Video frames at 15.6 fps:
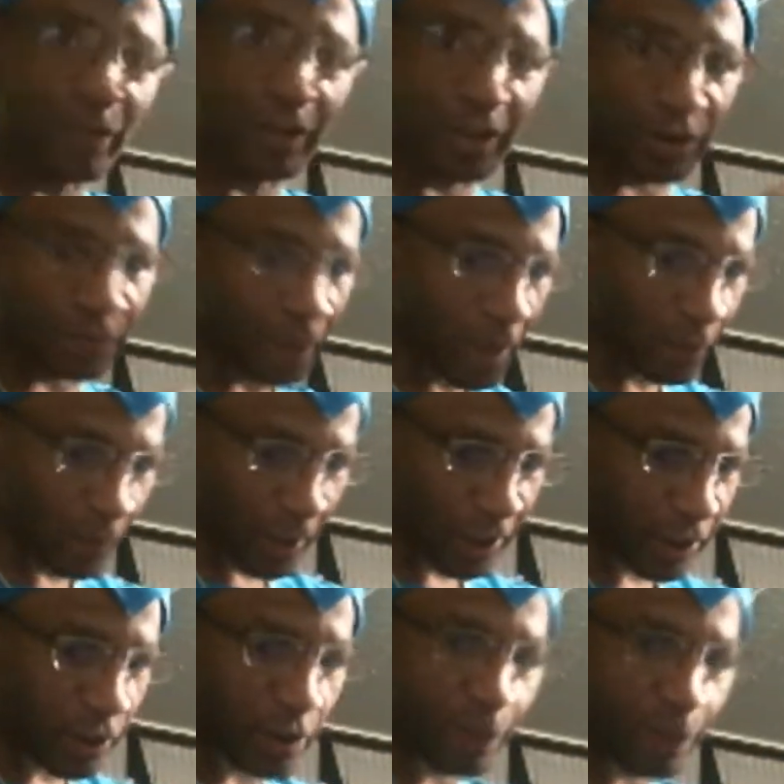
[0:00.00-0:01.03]
here in this
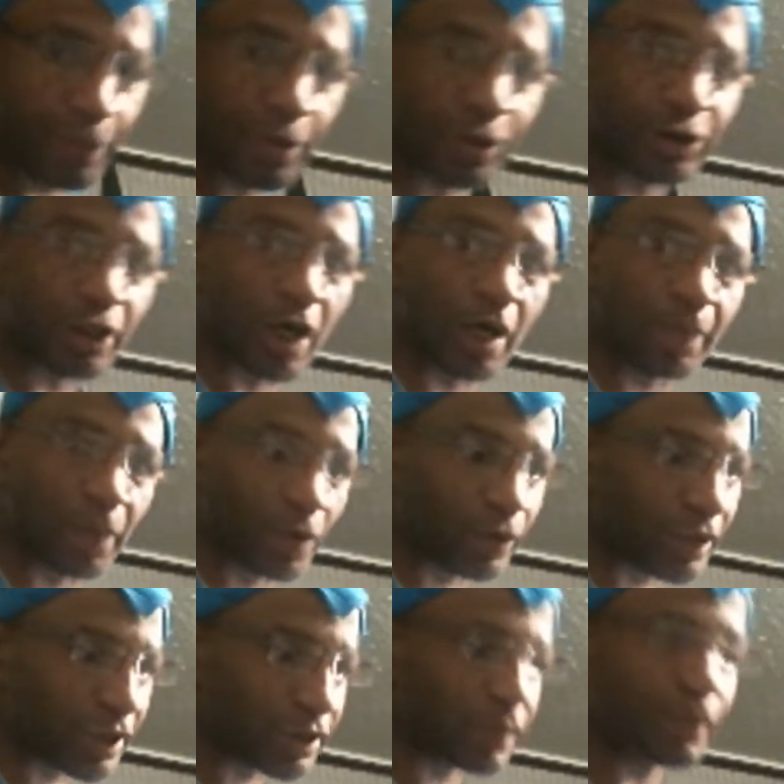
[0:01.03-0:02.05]
spot right here and
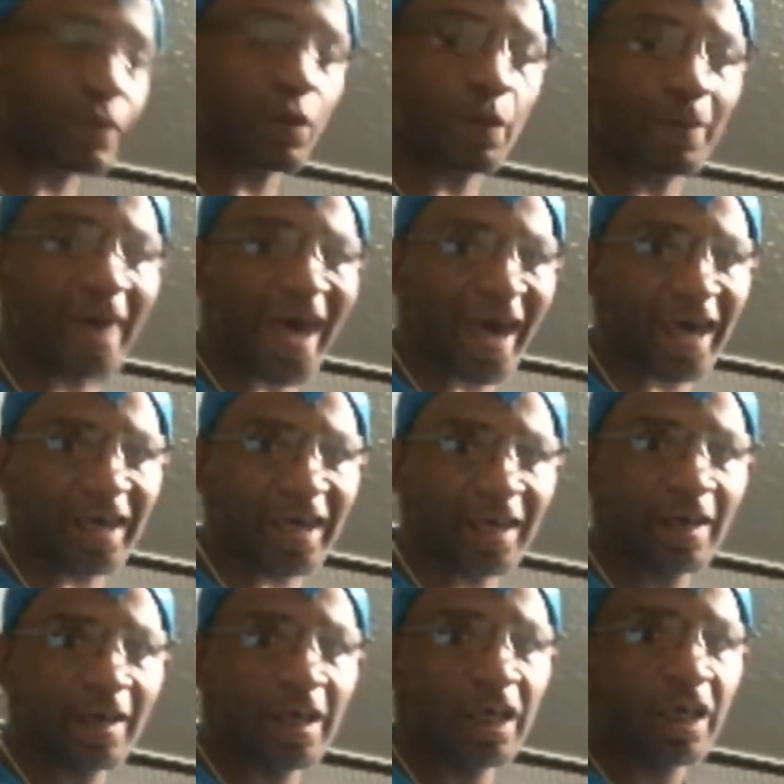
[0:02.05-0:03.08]
push up on this and pull
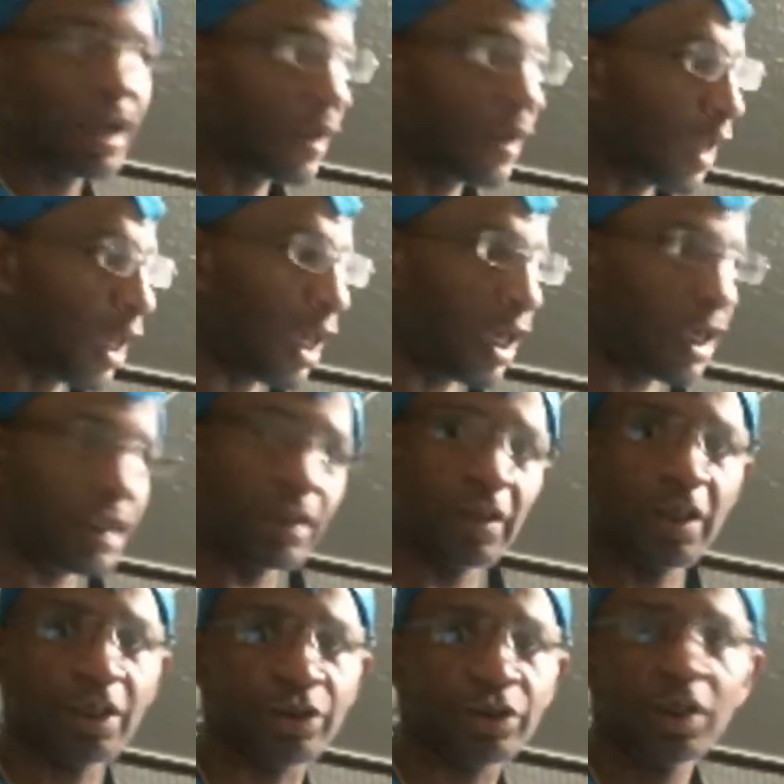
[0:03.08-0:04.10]
back,
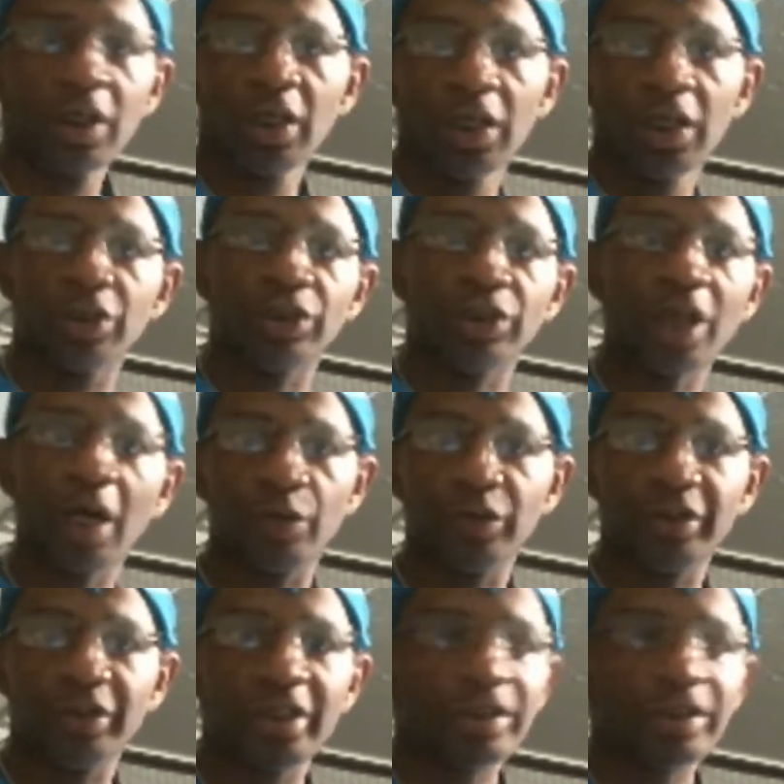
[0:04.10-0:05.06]
and it's